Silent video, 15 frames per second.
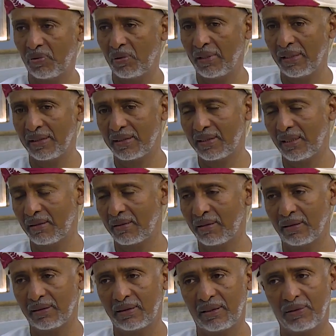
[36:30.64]
let's say,
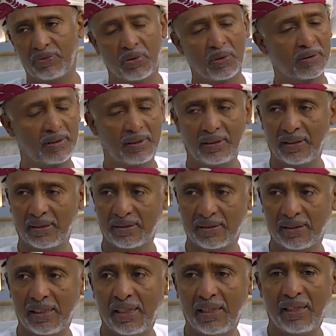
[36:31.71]
30, 40 years,
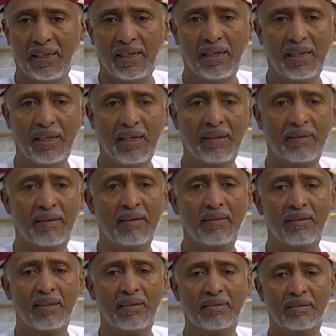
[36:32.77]
I think
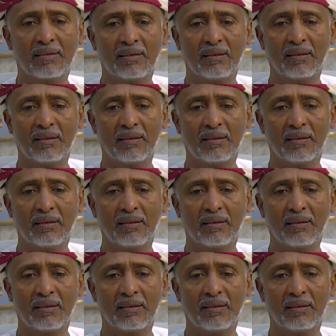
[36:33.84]
there is,